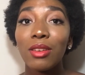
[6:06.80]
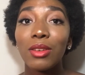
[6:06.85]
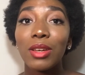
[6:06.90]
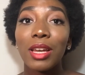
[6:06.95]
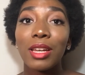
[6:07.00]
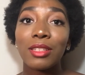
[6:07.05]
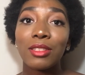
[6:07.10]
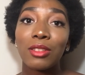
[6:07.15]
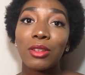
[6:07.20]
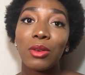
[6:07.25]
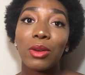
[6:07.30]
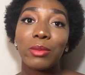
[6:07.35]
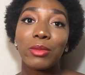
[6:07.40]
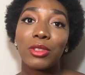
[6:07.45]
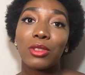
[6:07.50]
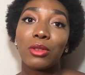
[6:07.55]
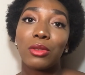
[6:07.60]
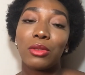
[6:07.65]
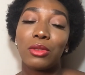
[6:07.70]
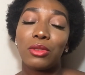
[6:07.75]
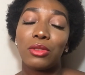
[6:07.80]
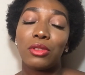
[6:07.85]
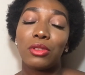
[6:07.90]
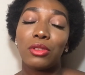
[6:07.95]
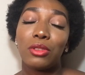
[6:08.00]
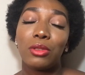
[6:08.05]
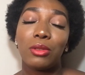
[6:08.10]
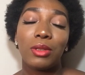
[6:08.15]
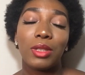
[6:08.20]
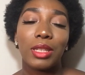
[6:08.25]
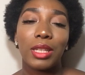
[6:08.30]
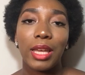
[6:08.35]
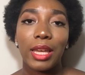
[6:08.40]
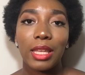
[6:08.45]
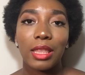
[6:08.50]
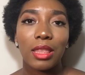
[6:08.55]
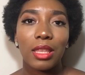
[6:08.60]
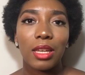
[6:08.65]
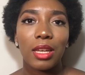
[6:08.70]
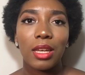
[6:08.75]
You guys know I'm so used to doing
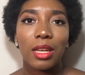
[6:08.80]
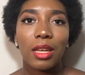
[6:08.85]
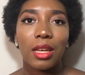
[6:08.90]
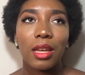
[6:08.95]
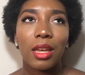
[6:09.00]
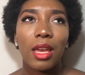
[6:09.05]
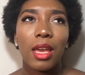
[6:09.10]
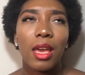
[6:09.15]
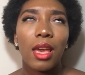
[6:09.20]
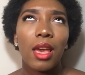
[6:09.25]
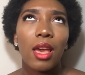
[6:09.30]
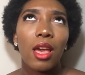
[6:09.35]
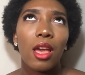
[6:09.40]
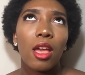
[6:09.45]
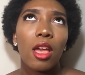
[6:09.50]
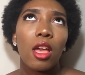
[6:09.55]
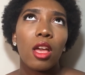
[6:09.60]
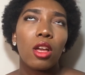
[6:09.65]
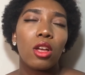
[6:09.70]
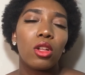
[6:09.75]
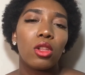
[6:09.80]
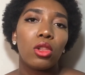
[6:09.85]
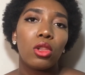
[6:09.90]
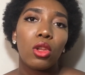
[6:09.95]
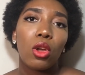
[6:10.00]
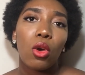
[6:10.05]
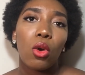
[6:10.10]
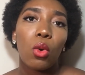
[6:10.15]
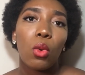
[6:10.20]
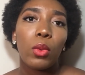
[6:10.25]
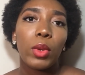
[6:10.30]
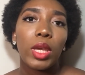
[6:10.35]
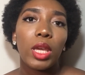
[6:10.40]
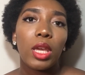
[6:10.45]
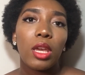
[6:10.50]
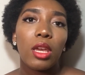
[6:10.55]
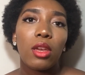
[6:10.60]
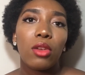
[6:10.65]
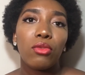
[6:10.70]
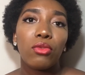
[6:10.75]
like the
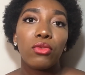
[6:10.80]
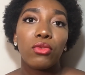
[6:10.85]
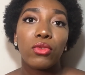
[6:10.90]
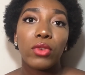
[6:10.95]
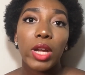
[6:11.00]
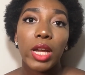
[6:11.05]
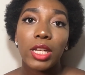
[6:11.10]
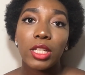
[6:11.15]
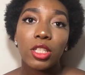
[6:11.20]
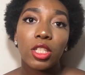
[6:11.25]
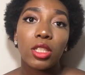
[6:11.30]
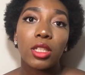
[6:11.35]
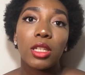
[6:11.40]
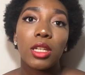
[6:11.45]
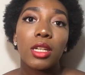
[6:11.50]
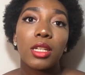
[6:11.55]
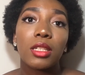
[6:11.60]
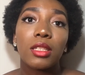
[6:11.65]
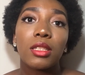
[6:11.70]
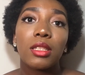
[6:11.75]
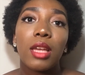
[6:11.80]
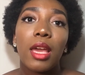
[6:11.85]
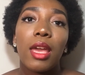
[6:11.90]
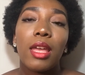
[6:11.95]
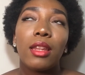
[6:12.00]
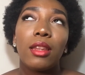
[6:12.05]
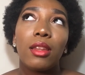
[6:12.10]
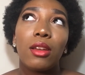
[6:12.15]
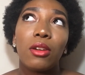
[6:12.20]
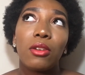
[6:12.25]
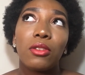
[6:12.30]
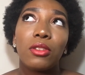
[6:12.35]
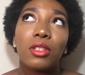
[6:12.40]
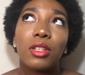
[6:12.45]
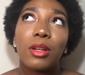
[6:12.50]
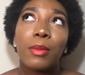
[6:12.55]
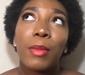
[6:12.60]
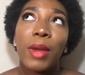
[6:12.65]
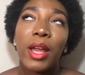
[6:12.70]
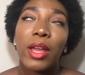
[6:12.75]
glowy fresh looks, and those
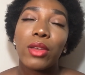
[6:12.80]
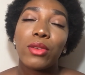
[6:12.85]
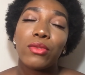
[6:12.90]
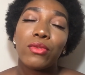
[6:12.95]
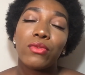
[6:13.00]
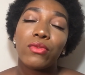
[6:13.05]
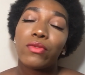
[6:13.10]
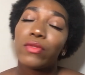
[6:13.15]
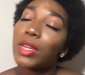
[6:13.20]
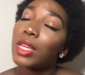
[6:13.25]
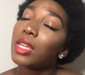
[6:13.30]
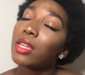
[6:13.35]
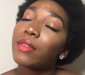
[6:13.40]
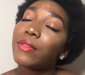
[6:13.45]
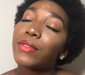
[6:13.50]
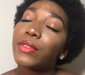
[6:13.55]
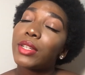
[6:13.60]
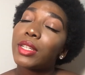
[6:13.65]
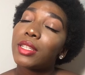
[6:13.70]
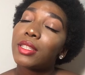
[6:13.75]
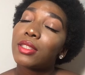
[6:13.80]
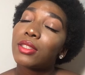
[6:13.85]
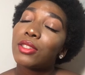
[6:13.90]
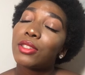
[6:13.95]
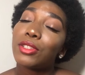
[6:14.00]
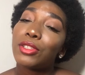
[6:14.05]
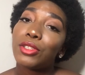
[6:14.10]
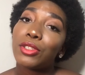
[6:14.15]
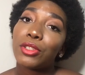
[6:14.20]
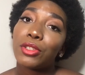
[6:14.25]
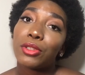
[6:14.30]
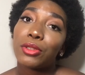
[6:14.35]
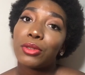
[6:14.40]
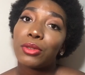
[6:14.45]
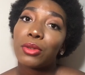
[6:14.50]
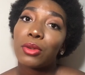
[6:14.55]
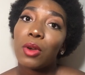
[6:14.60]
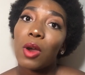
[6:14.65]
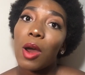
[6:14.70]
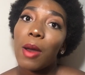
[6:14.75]
are my favorite to do,
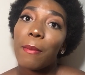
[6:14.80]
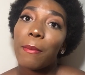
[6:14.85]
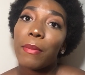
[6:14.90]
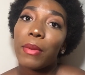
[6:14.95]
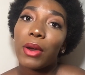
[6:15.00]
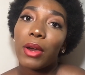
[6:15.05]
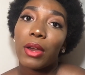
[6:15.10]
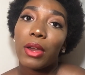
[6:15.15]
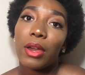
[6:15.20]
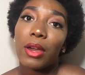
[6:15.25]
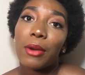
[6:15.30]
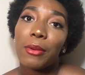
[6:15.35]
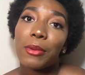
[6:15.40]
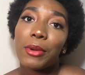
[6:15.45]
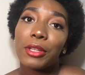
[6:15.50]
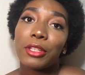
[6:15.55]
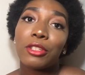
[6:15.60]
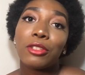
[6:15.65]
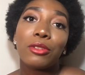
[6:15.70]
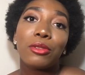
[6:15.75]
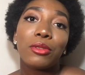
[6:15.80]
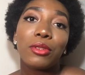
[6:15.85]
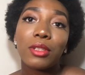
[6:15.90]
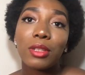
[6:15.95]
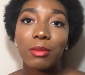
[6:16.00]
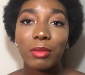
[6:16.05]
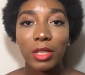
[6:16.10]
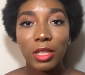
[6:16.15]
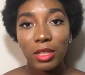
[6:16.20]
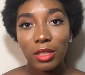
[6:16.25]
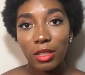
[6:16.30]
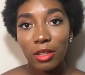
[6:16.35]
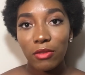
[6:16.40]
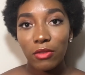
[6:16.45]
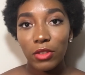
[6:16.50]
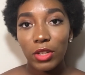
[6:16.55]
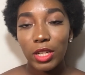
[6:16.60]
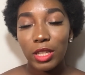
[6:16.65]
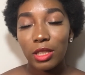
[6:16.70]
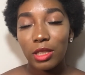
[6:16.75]
but I want to do something
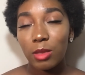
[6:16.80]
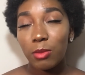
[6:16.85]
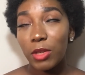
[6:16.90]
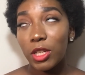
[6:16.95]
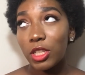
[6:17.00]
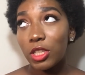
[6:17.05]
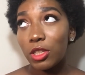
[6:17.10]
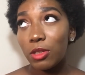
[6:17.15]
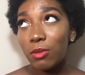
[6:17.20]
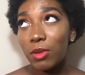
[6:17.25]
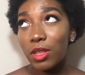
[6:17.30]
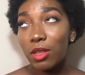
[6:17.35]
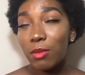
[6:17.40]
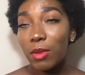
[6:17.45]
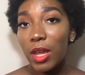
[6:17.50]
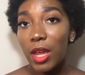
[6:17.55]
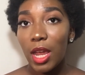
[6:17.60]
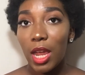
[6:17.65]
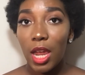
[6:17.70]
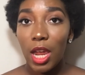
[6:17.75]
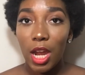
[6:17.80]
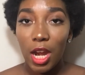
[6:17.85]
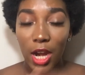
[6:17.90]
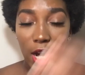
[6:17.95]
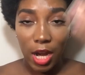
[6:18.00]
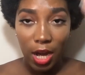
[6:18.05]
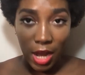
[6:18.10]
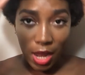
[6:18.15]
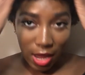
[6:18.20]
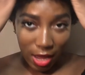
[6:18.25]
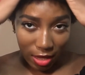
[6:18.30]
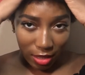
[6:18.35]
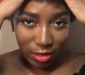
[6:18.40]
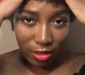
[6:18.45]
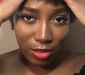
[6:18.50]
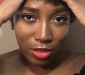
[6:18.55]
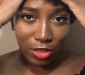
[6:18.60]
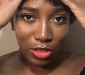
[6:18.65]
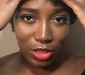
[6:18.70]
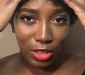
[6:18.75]
different, especially with my hair
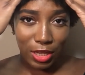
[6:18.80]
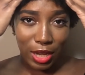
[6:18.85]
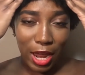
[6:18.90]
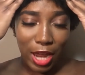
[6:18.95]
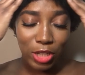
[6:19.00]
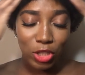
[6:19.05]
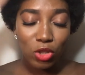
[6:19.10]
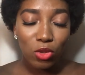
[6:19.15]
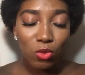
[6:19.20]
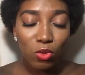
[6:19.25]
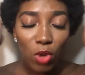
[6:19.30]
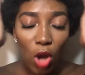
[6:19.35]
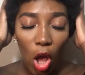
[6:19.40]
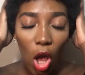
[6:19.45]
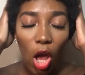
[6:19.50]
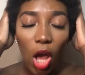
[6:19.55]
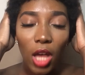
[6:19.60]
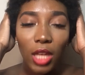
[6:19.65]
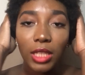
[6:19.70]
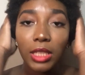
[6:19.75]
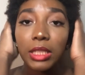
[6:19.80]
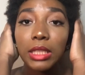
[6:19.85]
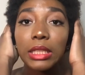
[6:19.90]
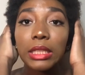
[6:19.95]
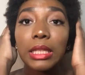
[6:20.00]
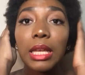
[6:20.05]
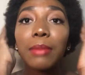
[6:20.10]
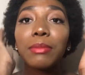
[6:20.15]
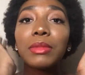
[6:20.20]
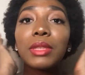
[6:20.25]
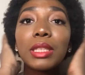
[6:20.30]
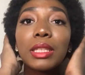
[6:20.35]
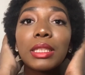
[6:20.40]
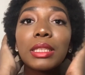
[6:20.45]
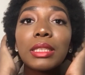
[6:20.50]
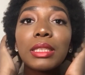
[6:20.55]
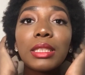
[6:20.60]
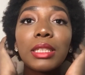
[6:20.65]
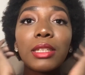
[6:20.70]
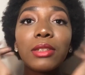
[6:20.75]
since it's natural and
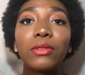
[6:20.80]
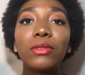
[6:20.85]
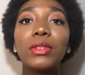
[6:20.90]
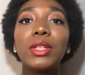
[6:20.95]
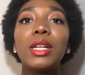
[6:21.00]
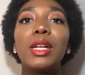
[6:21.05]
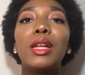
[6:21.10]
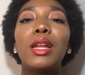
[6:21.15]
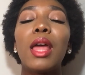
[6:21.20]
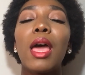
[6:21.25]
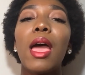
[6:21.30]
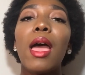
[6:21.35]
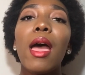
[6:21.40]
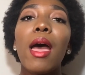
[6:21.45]
something different.